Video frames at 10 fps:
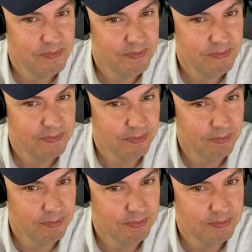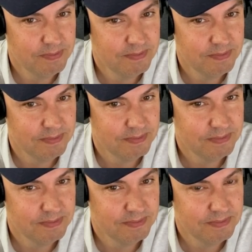
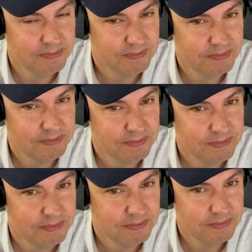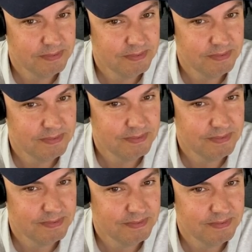
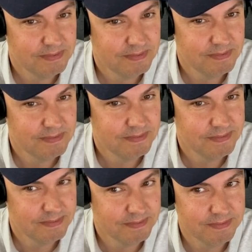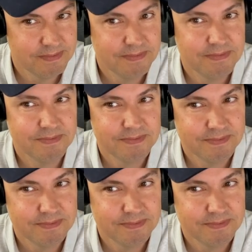This person isn't speaking.